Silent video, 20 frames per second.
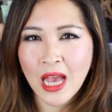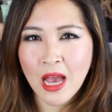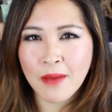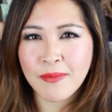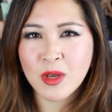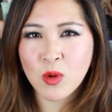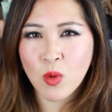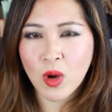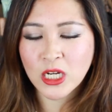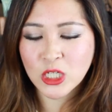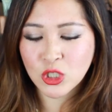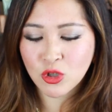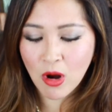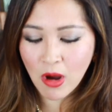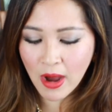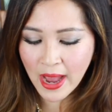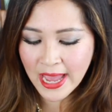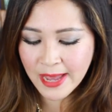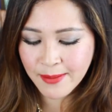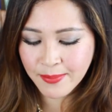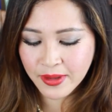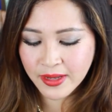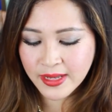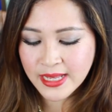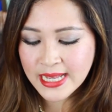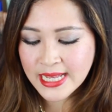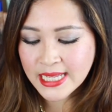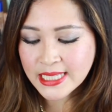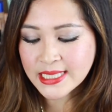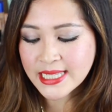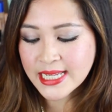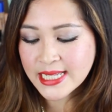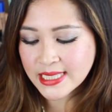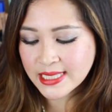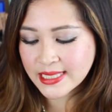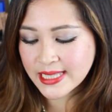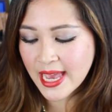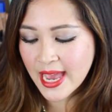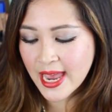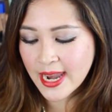can be quite drying. But since
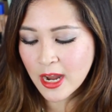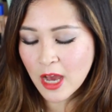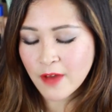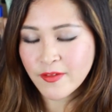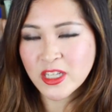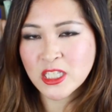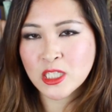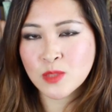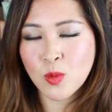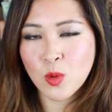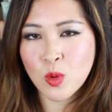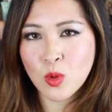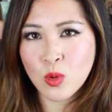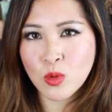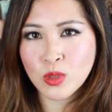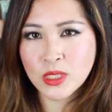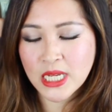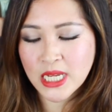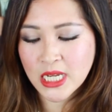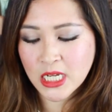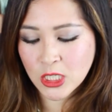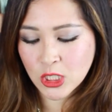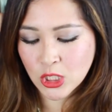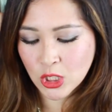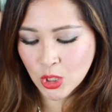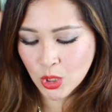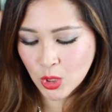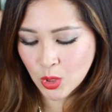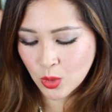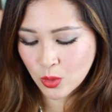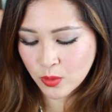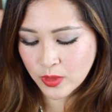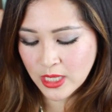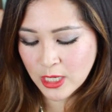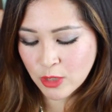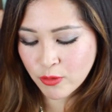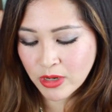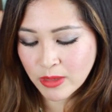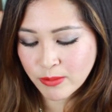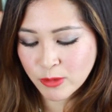then, I've explored into
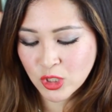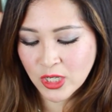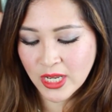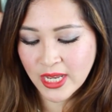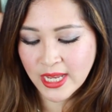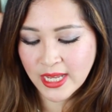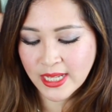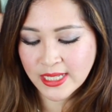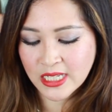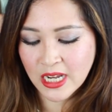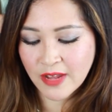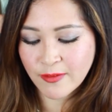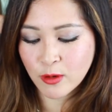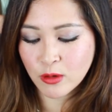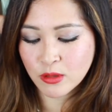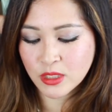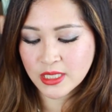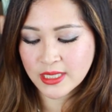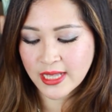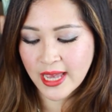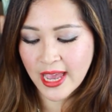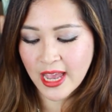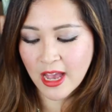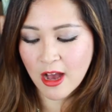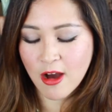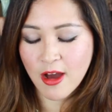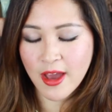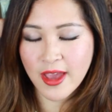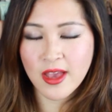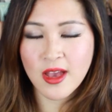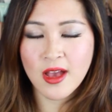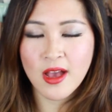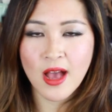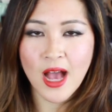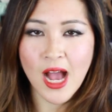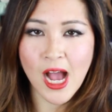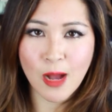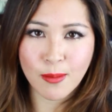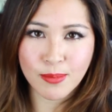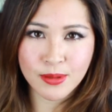the Cream Sheens, and I've got to say, I
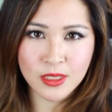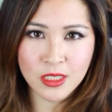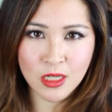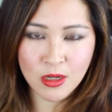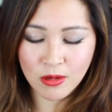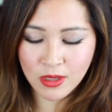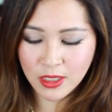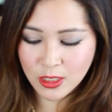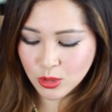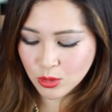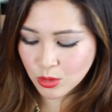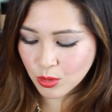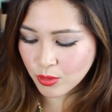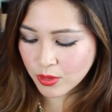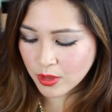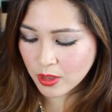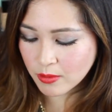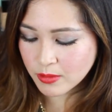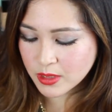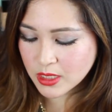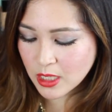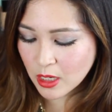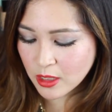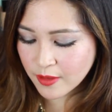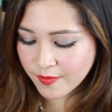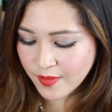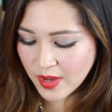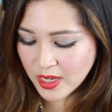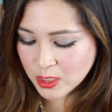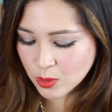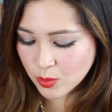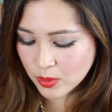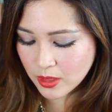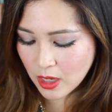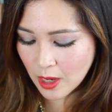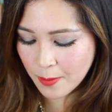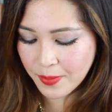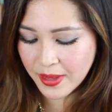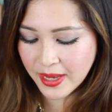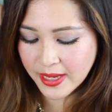absolutely adore them. So the first one
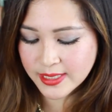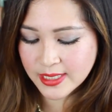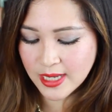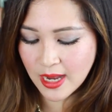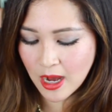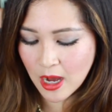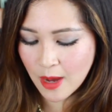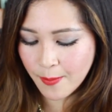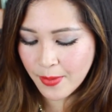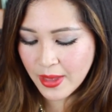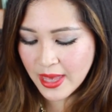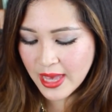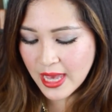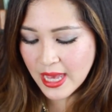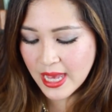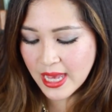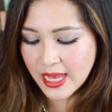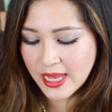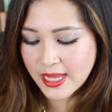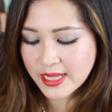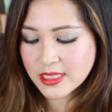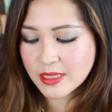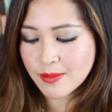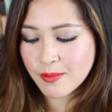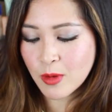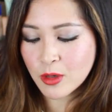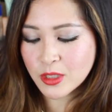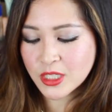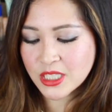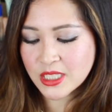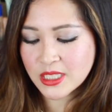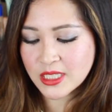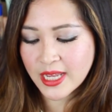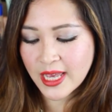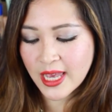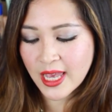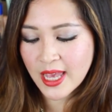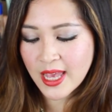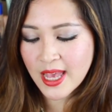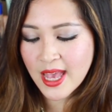that I picked up is
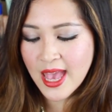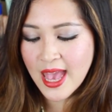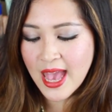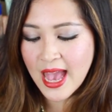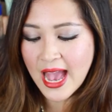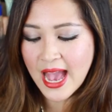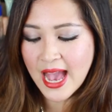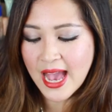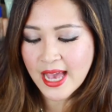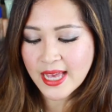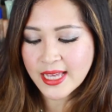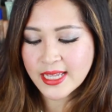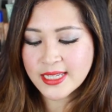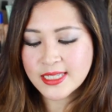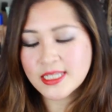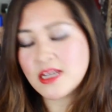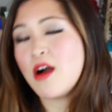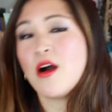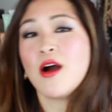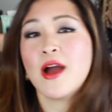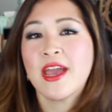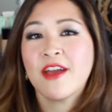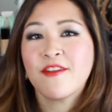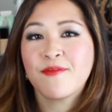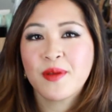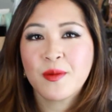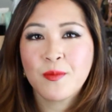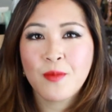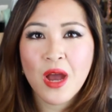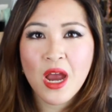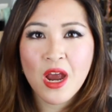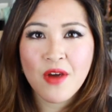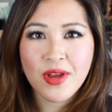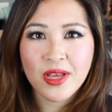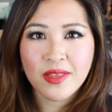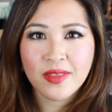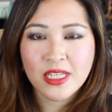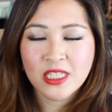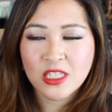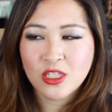Modesty. And I have been
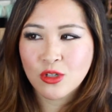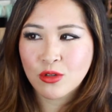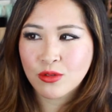wearing this